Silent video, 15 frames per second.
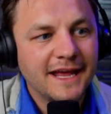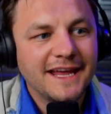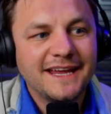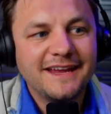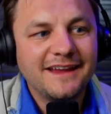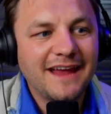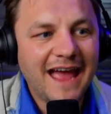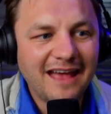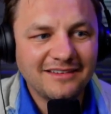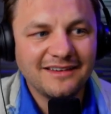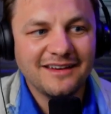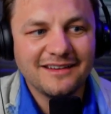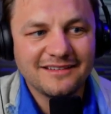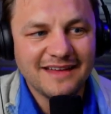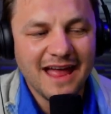He
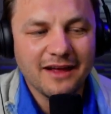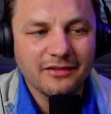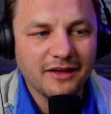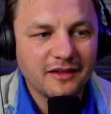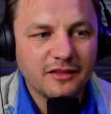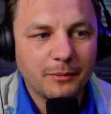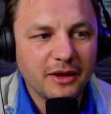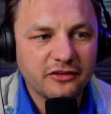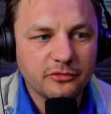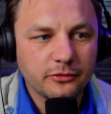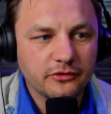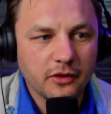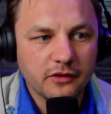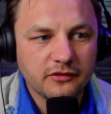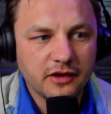hasn't exactly had the best
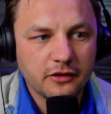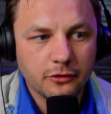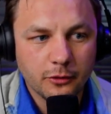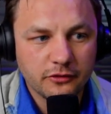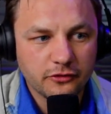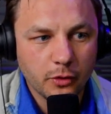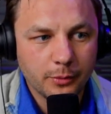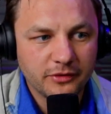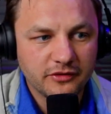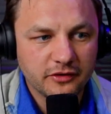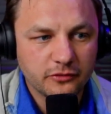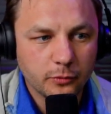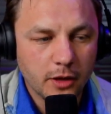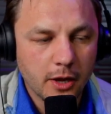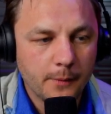results at U.S. Opens
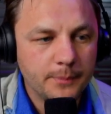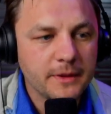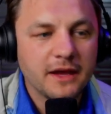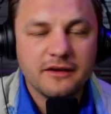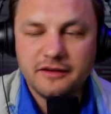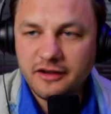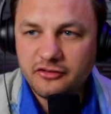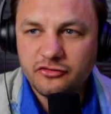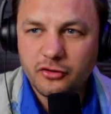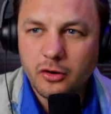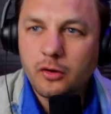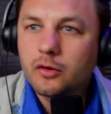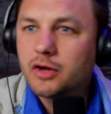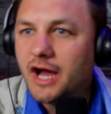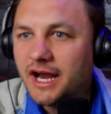as well. Did
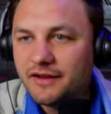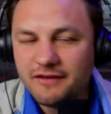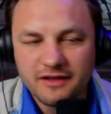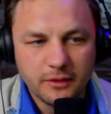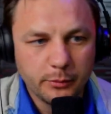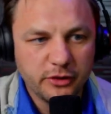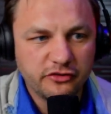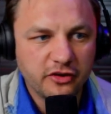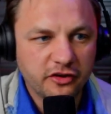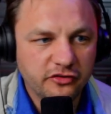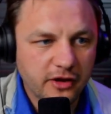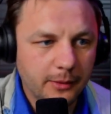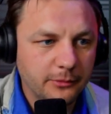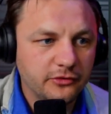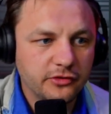struggle kind of at the PGA
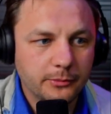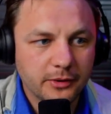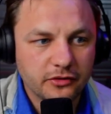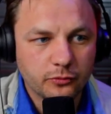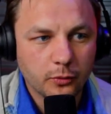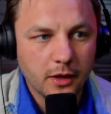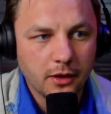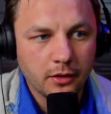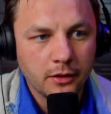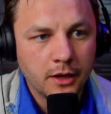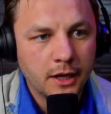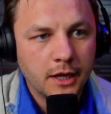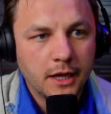Championship as well.